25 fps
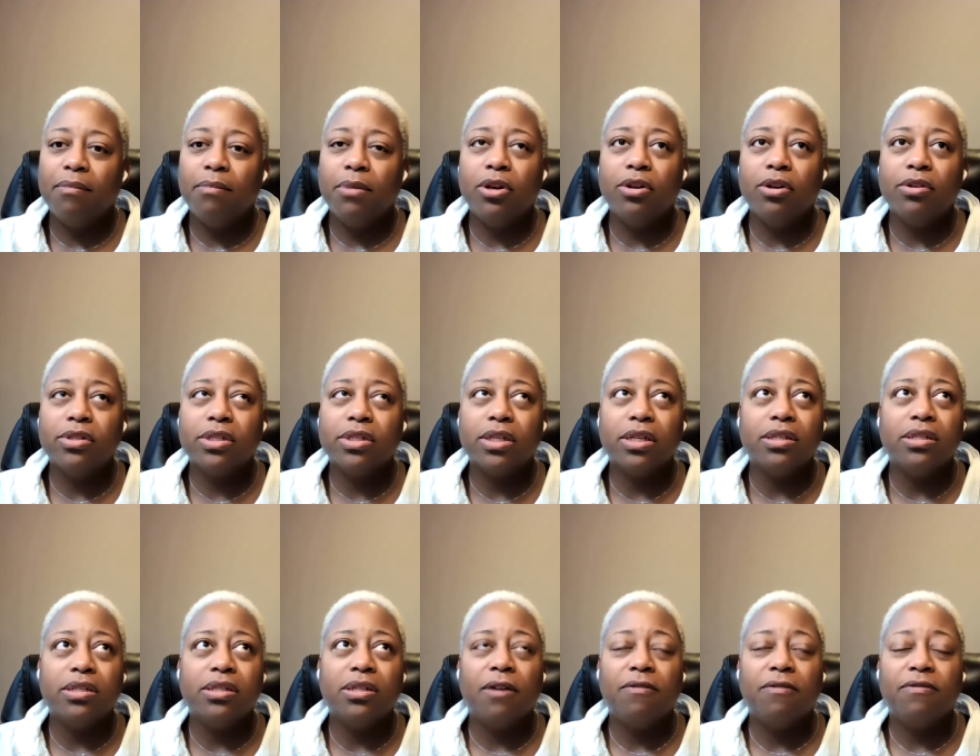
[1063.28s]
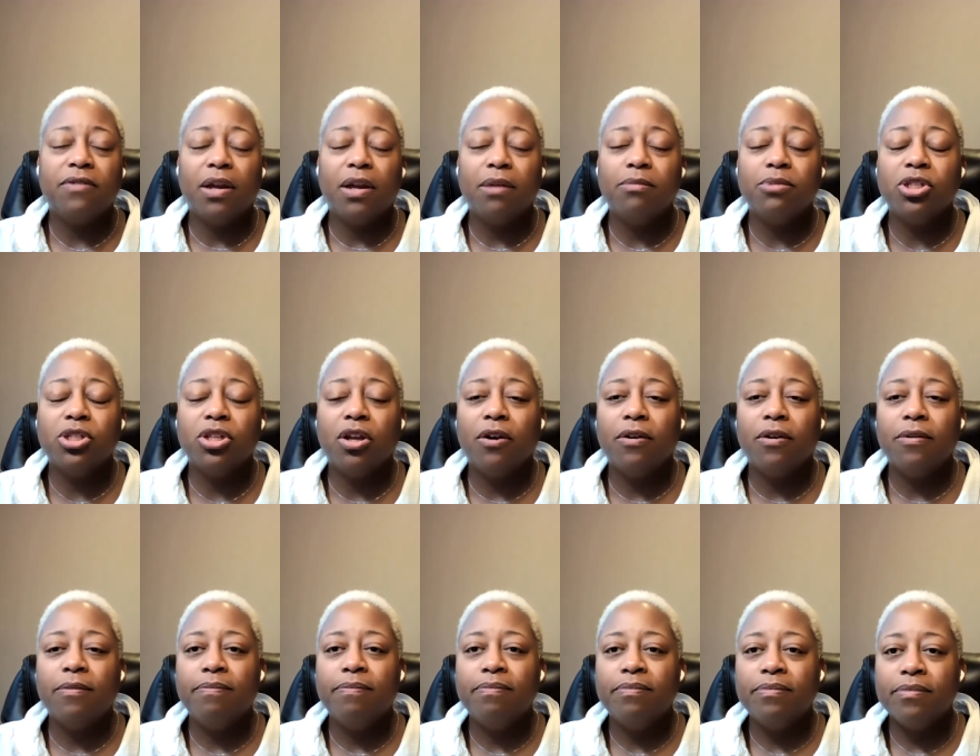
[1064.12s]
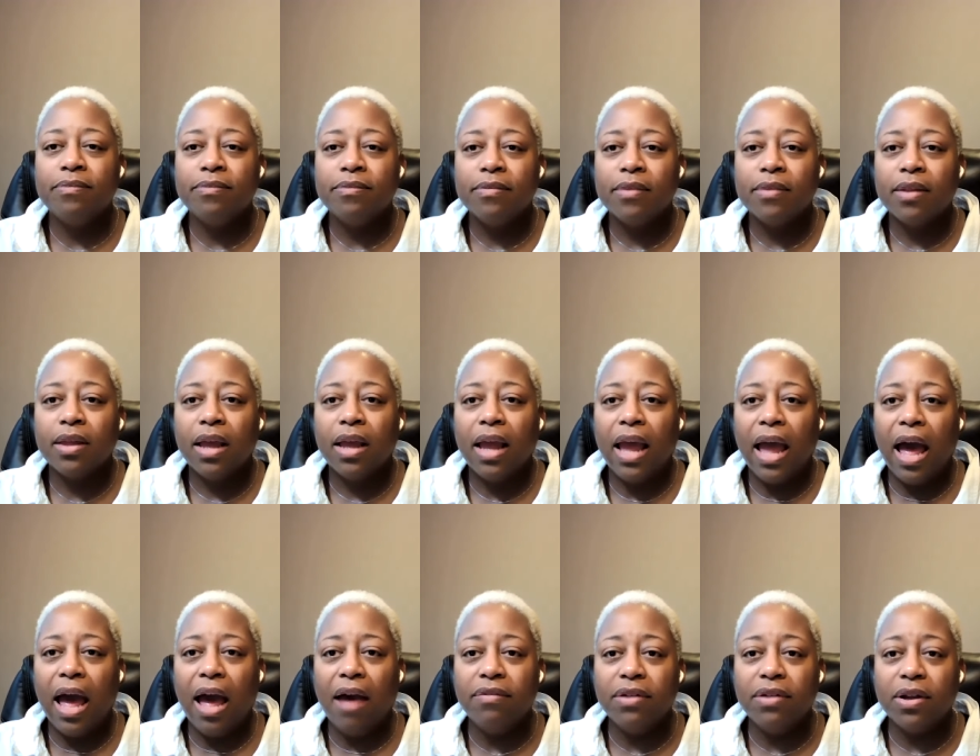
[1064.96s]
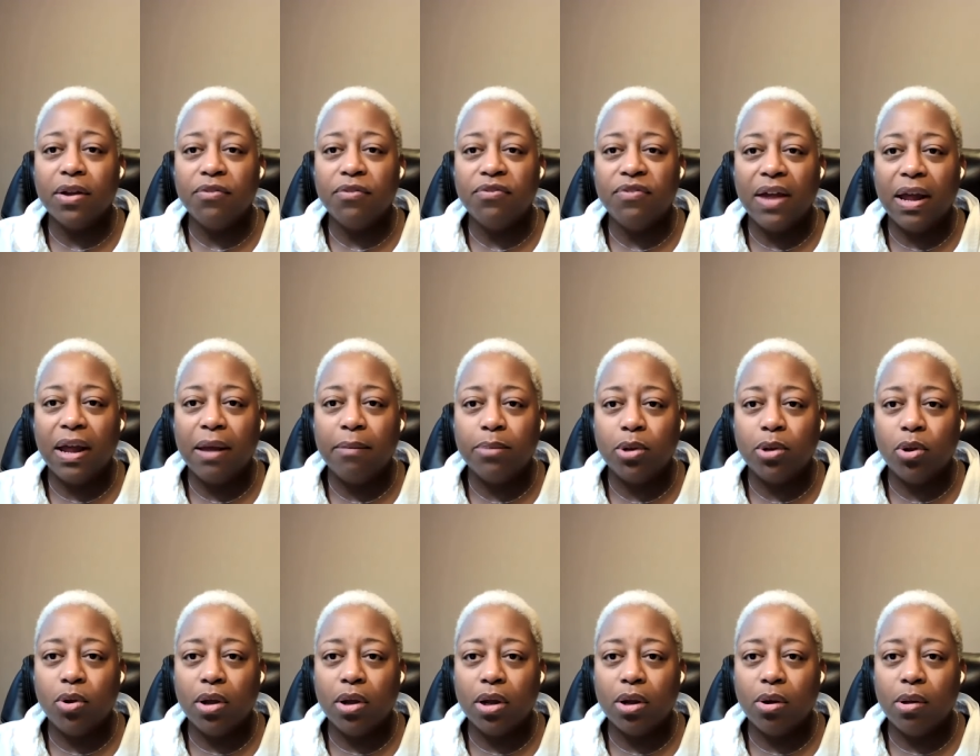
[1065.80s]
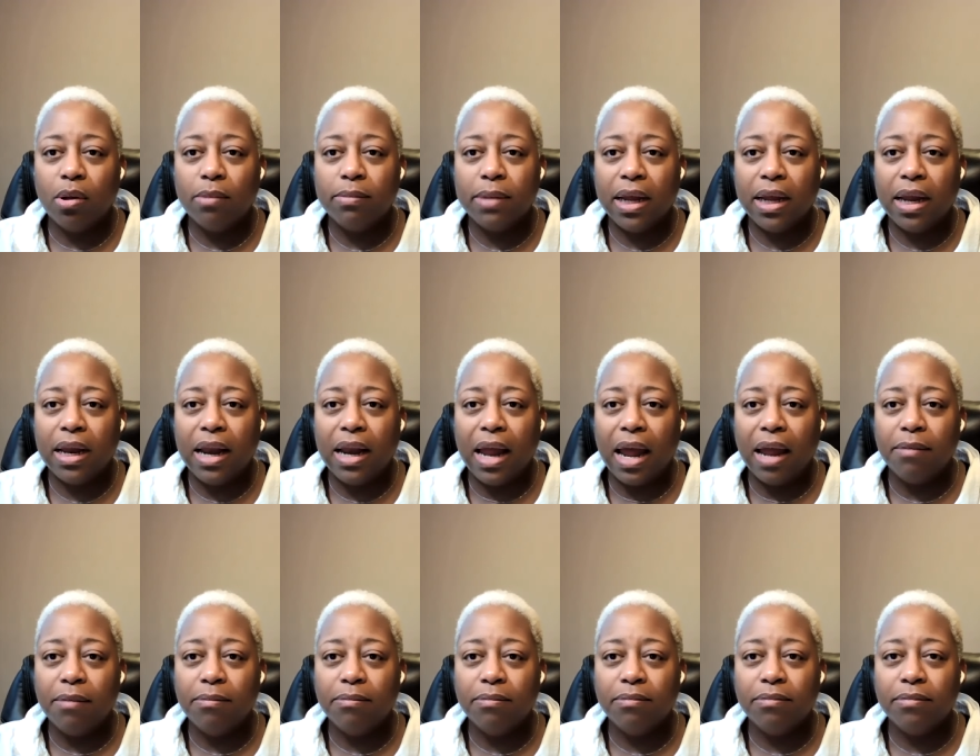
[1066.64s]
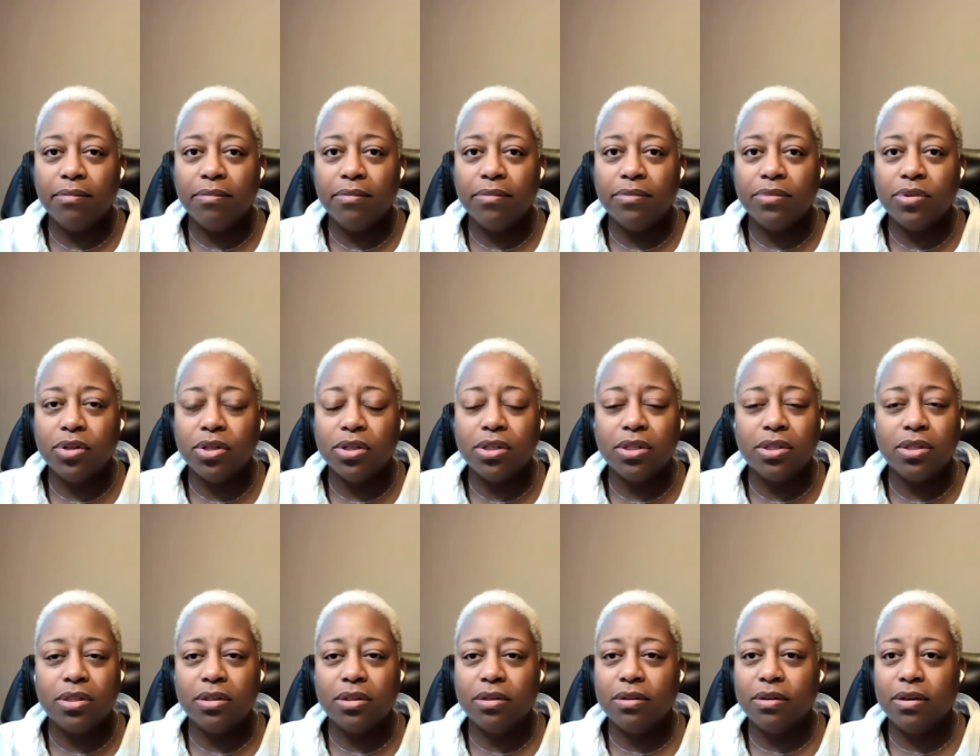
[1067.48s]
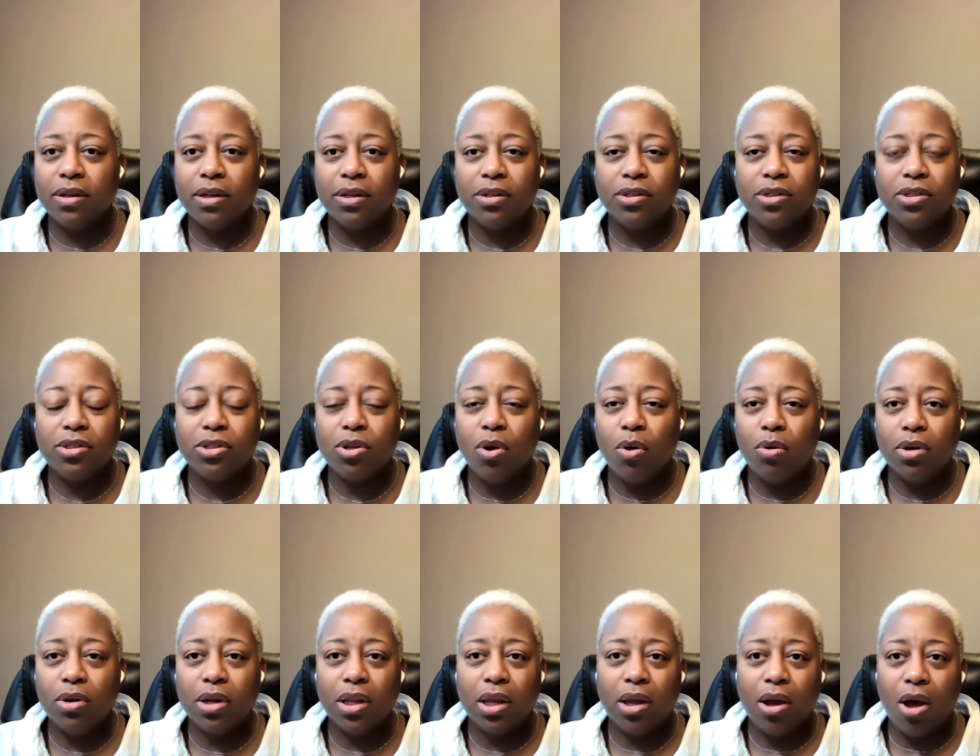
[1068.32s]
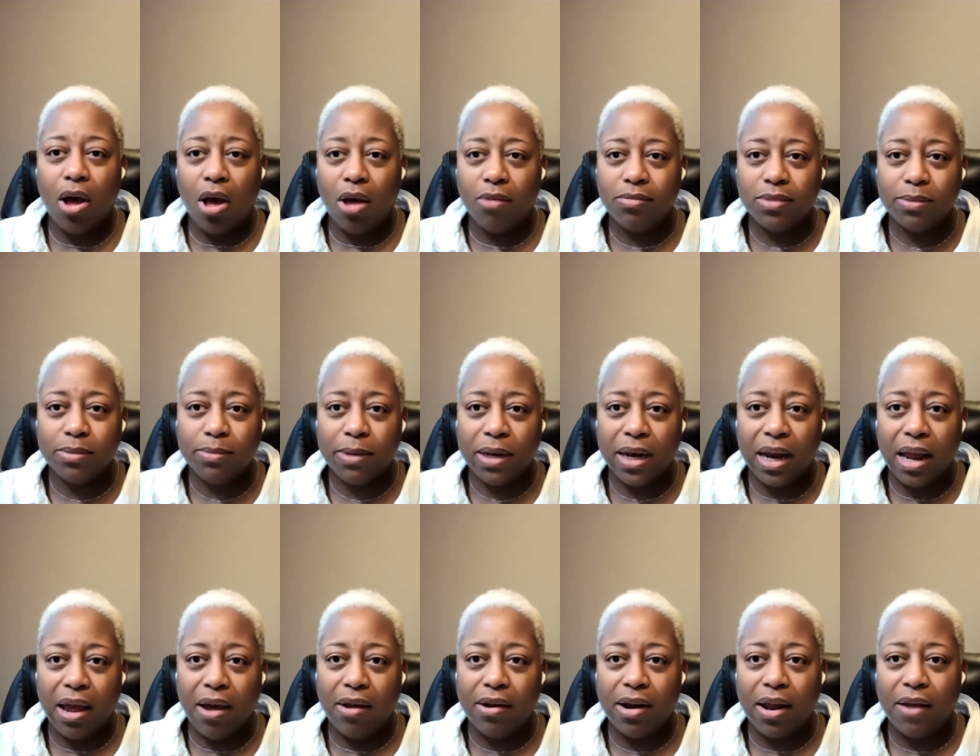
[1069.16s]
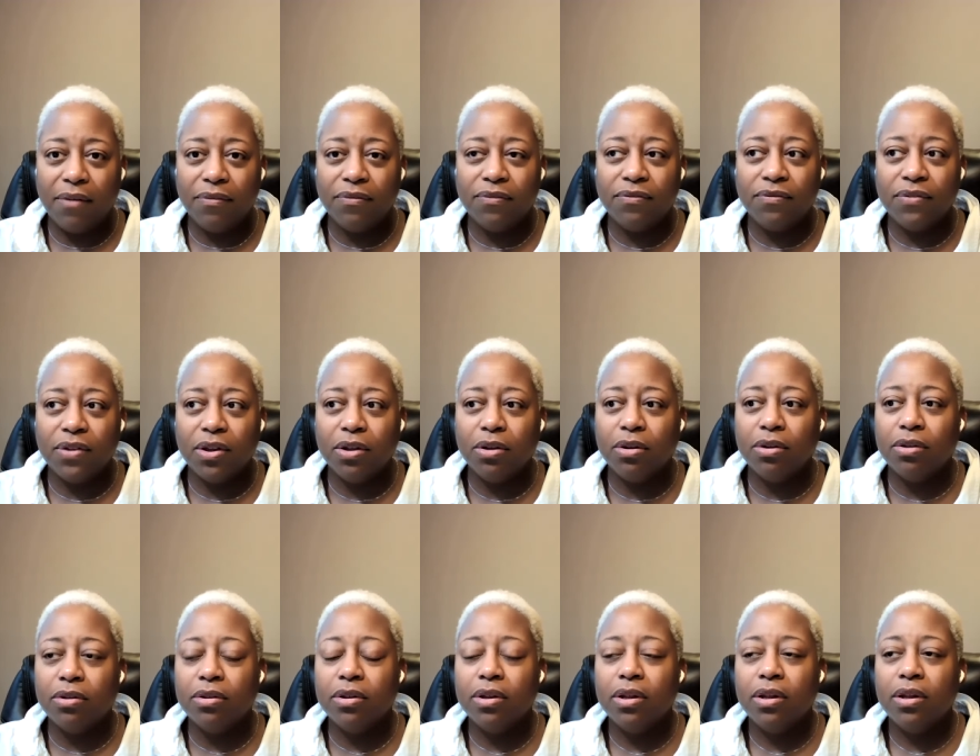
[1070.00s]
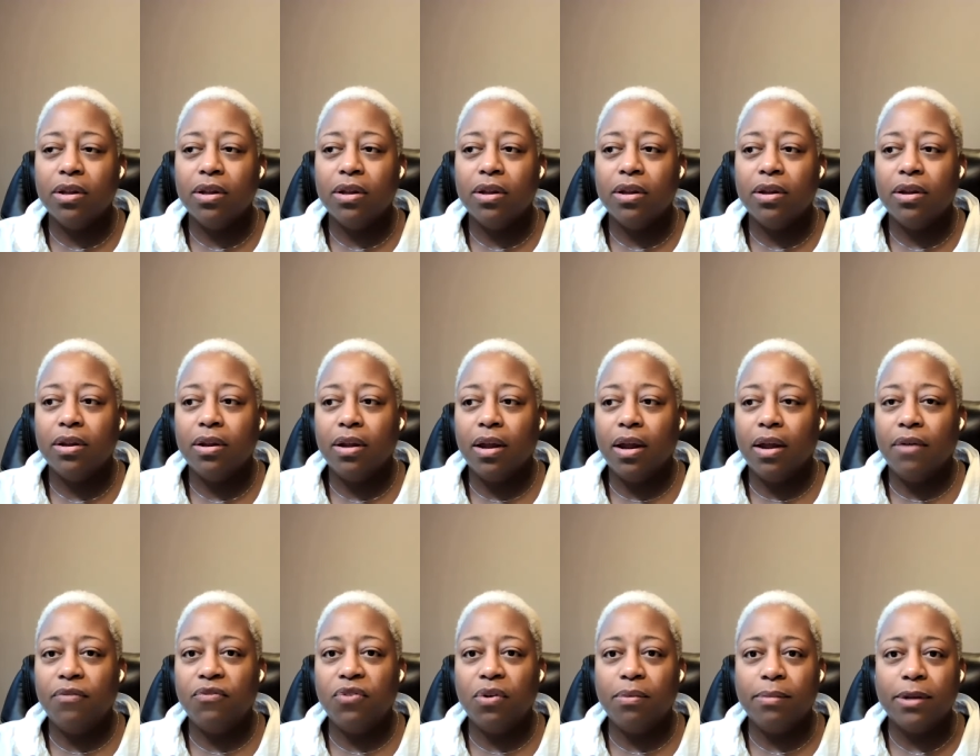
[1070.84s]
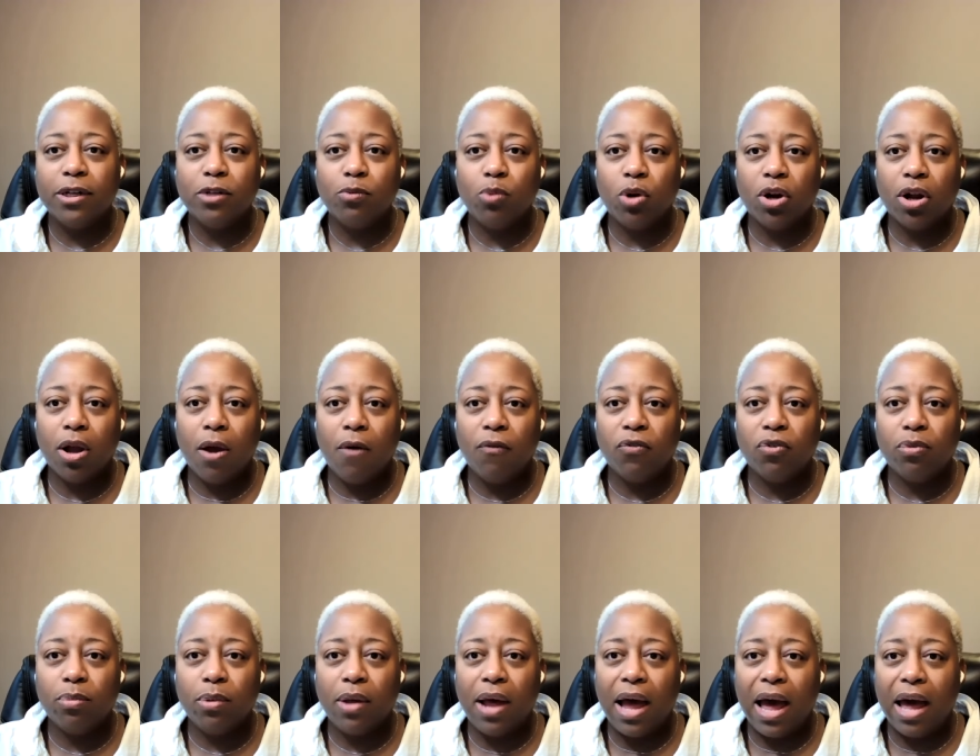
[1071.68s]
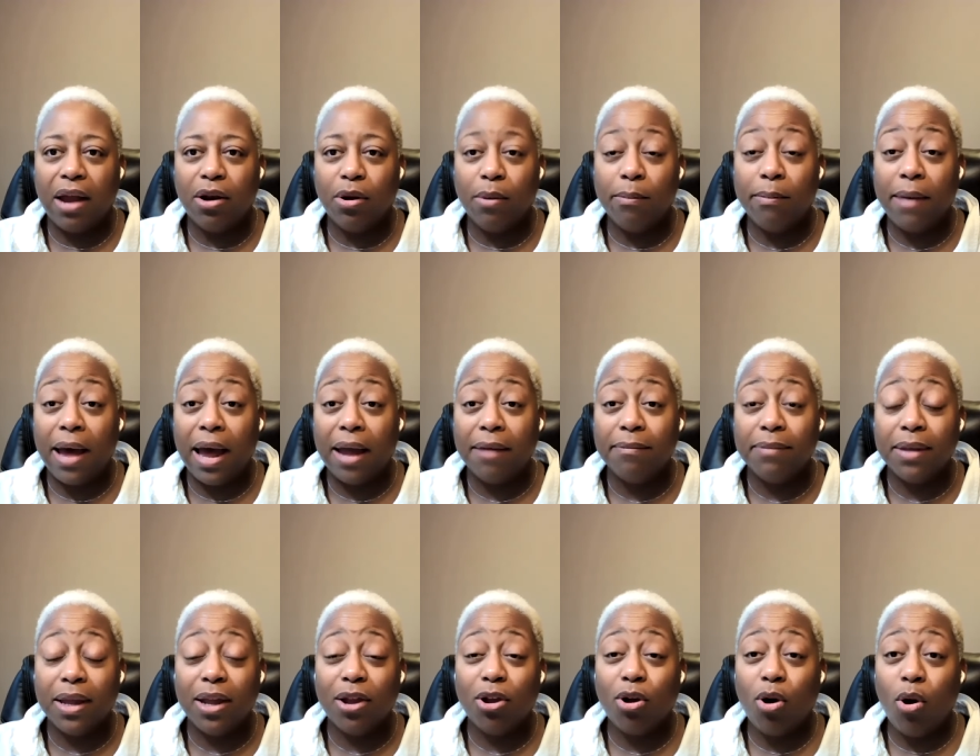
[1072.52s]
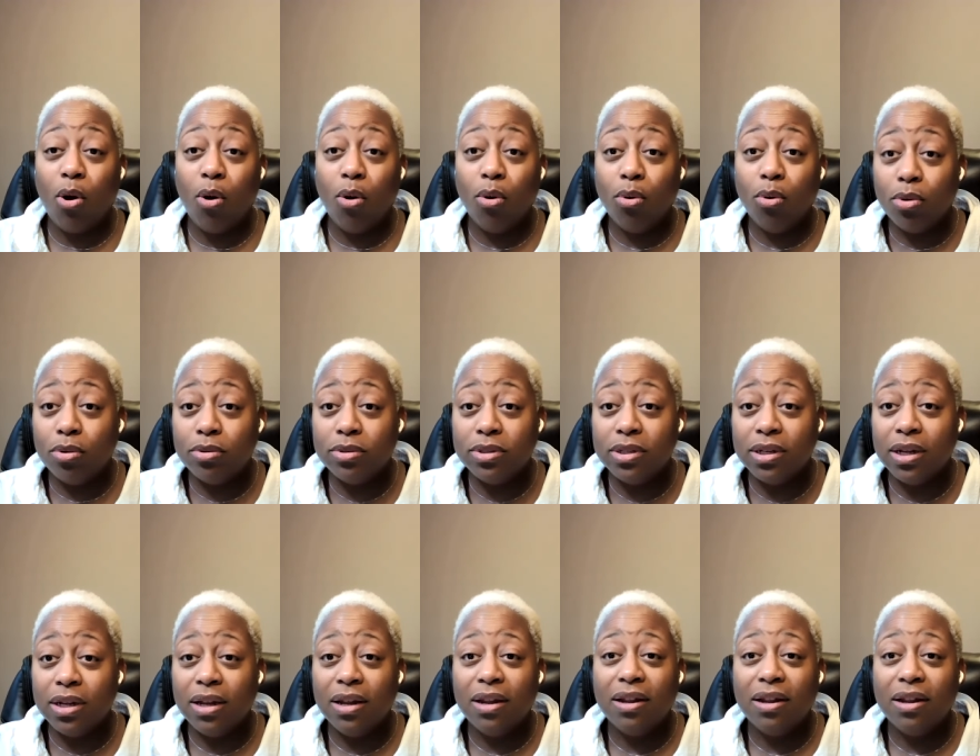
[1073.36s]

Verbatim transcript: My nose gets stuffed up. So having a fan blowing on me at night, just, it totally calms me down. I feel, I feel much more comfortable. I don't mind being cold,